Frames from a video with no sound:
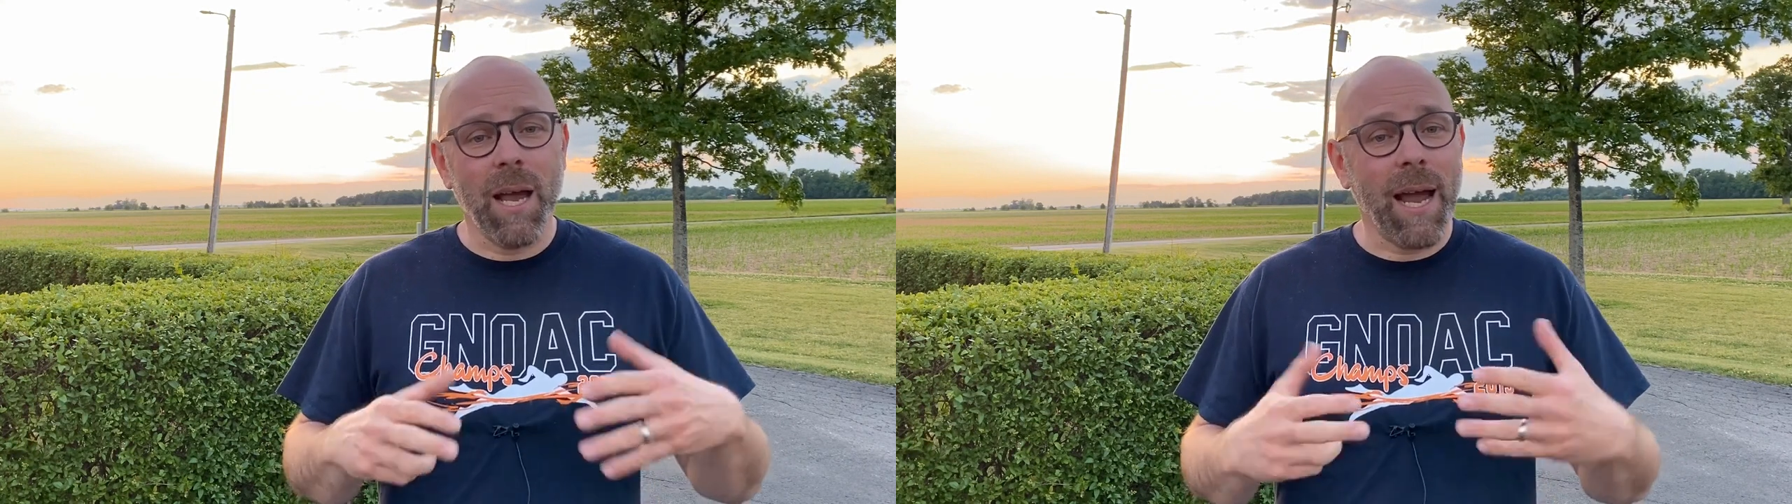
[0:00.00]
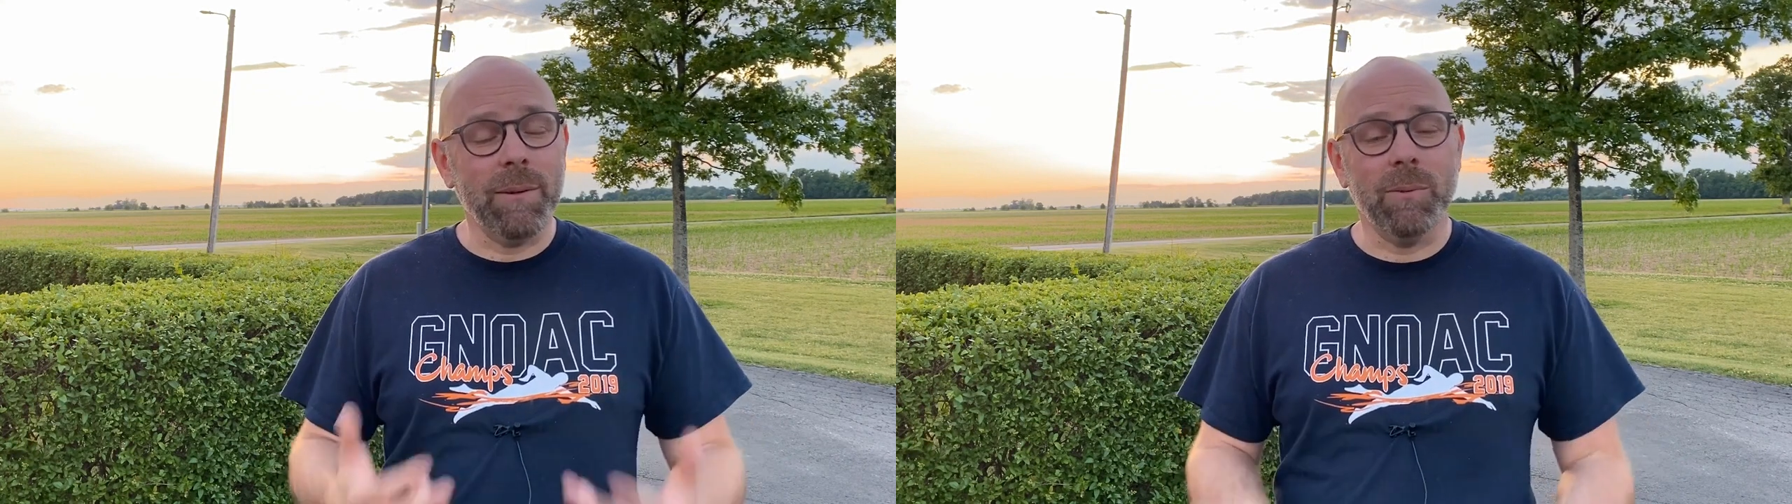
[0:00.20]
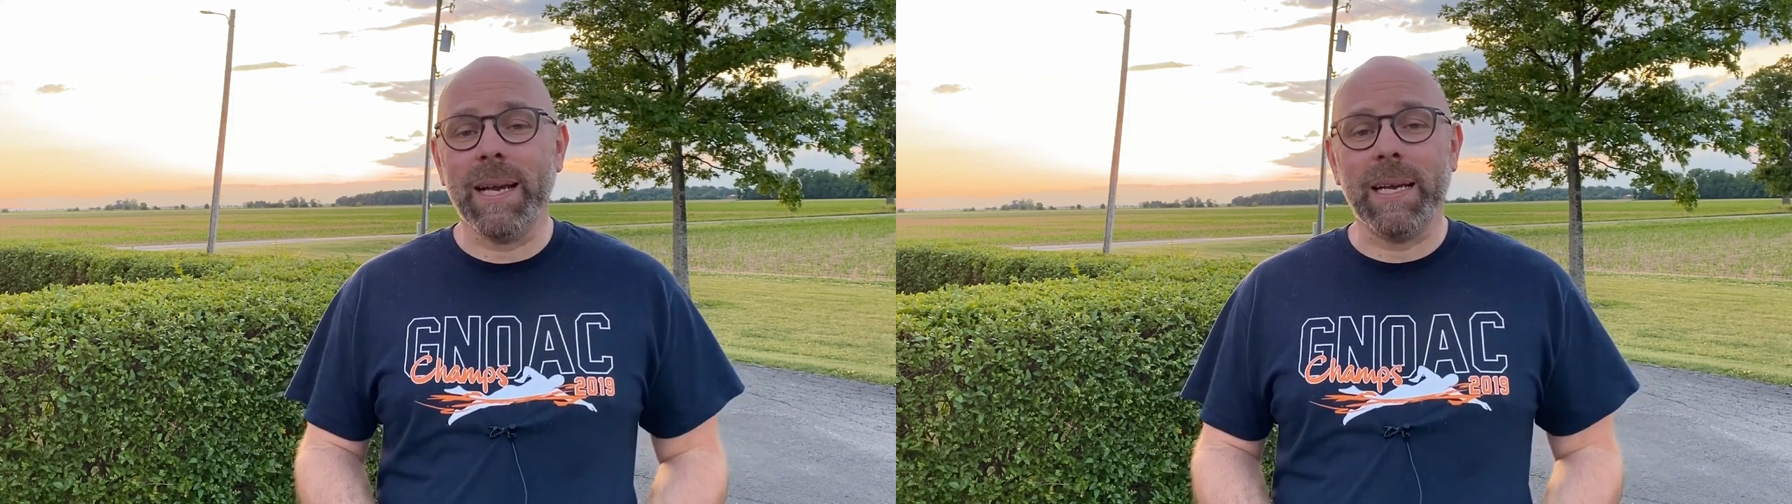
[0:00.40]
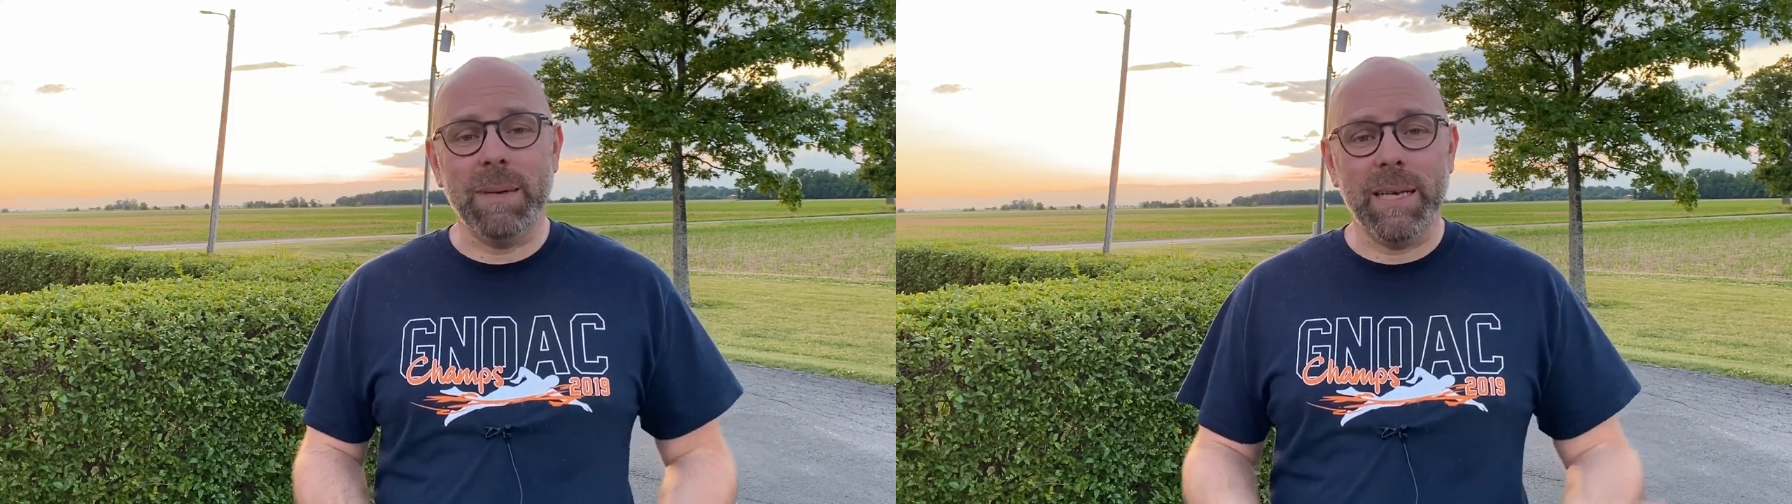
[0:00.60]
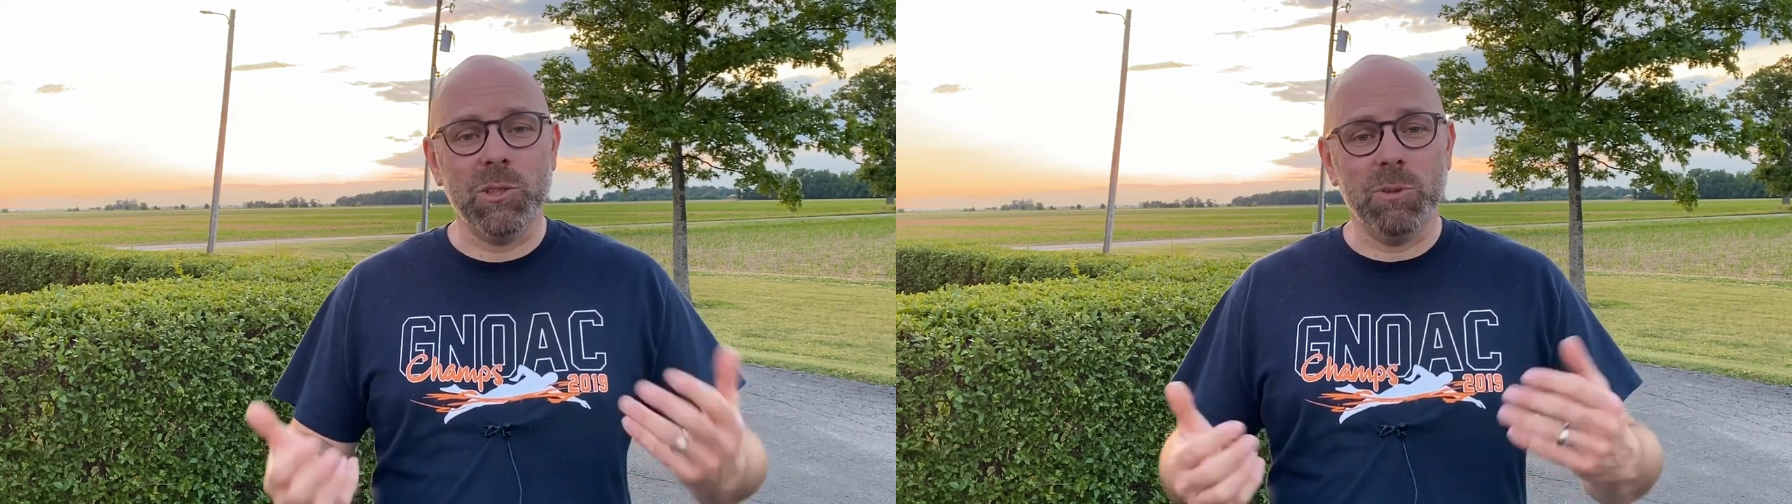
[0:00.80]
I
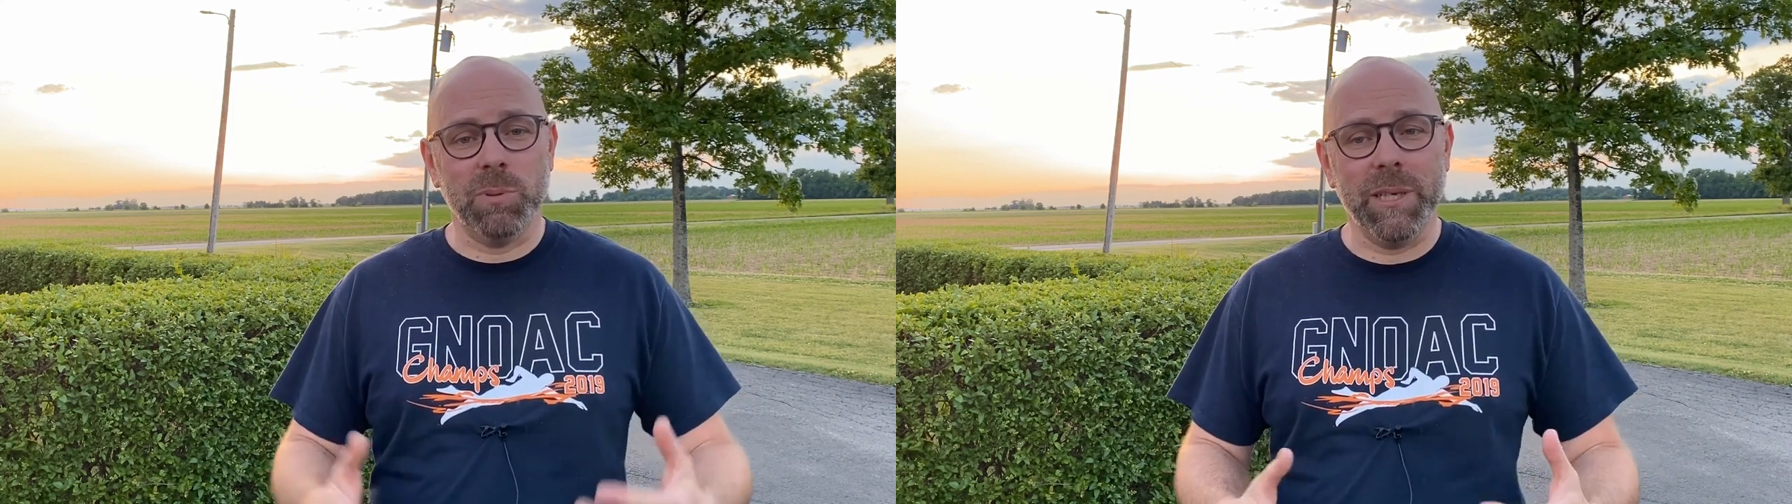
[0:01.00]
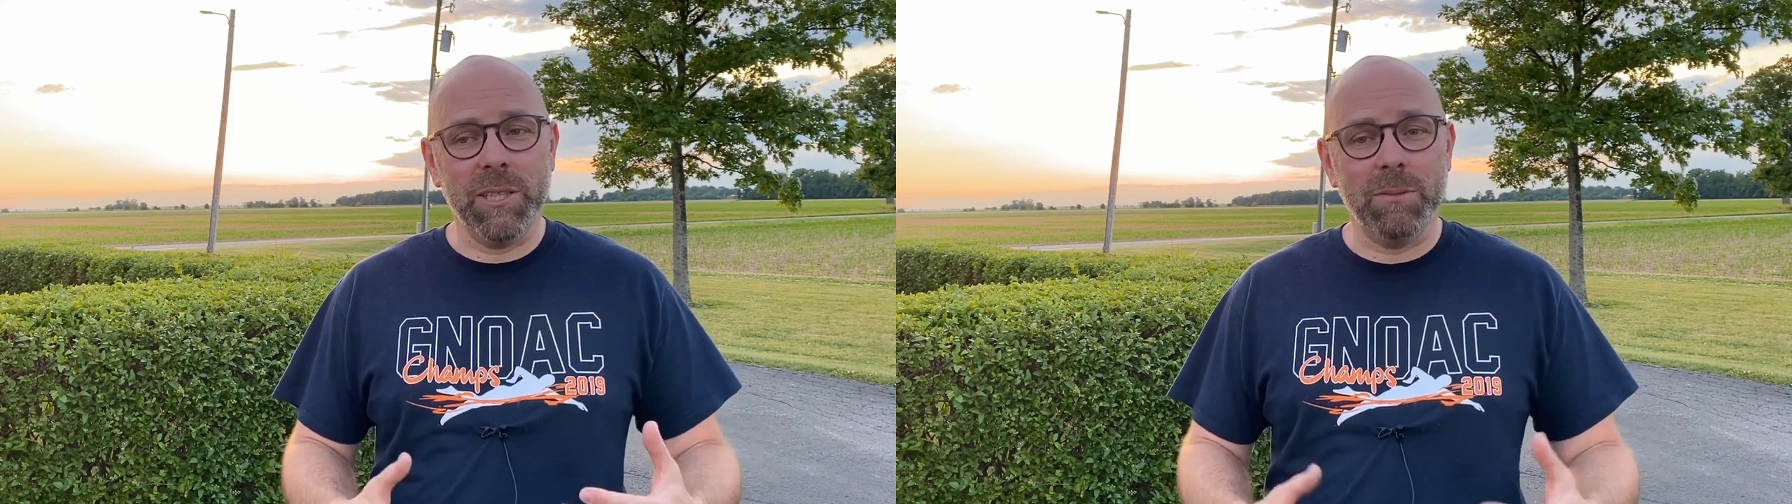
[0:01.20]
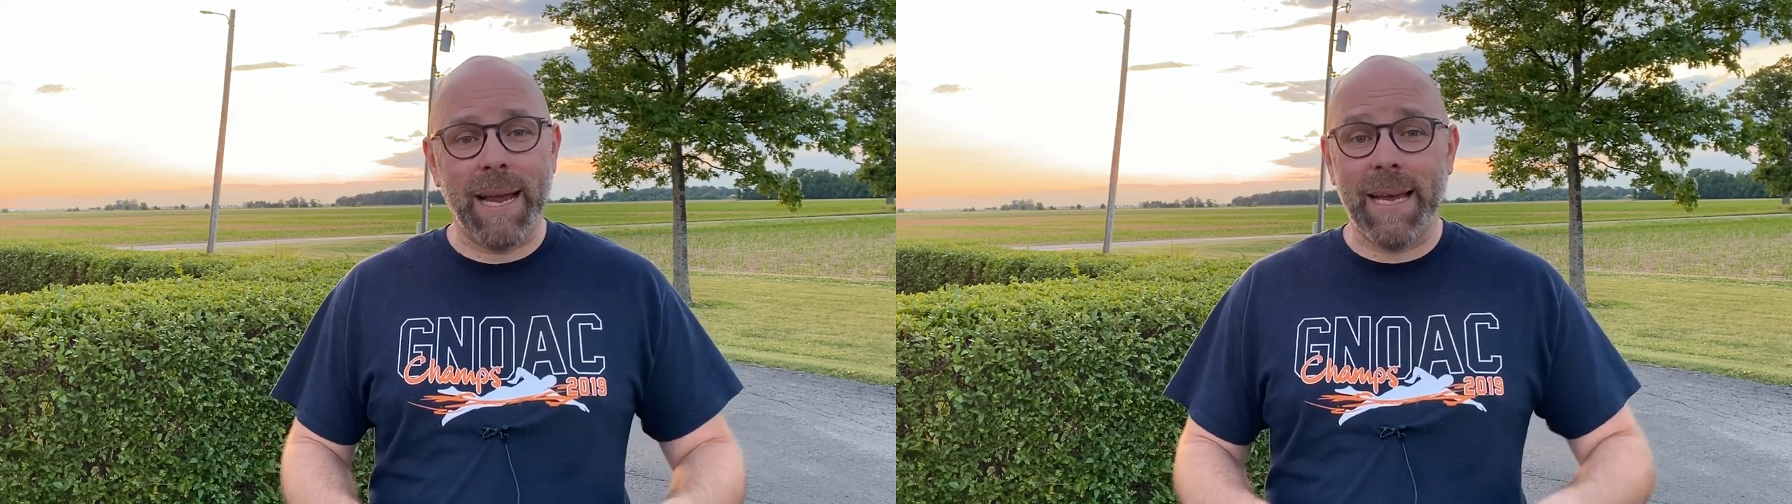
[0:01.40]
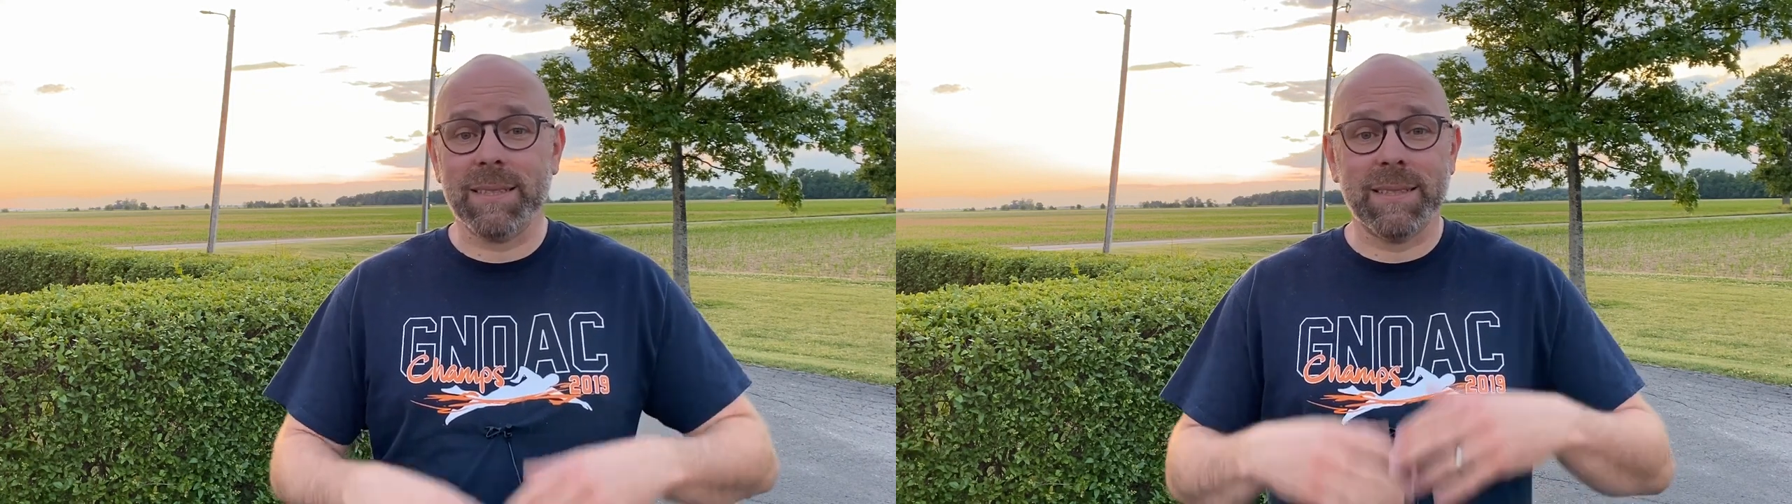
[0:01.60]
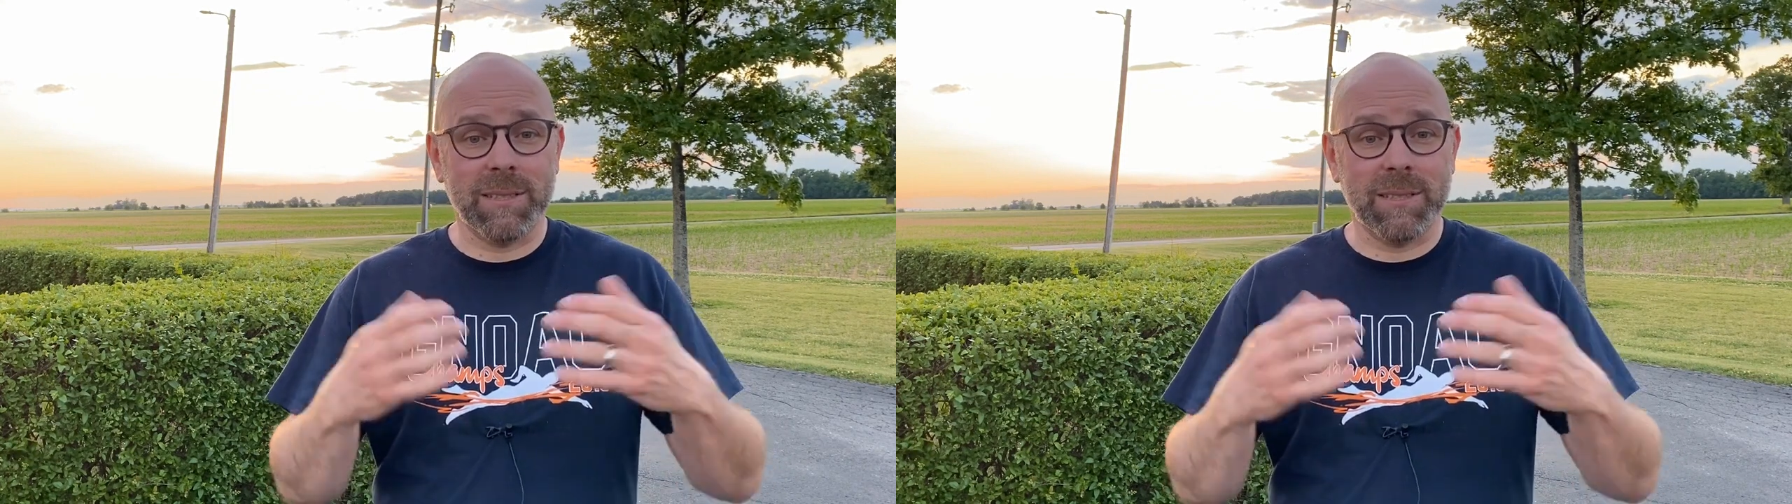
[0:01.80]
recommend you bring your masks,